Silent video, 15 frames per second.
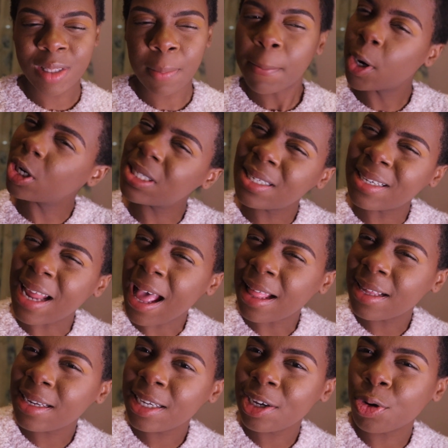
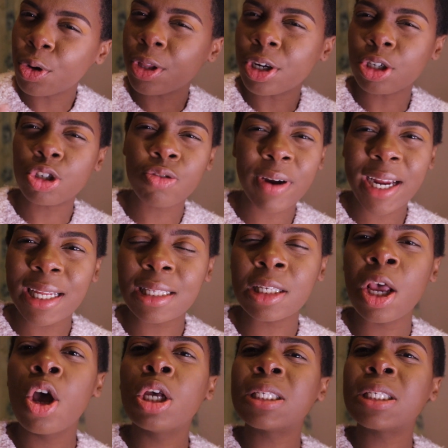personality or their traits,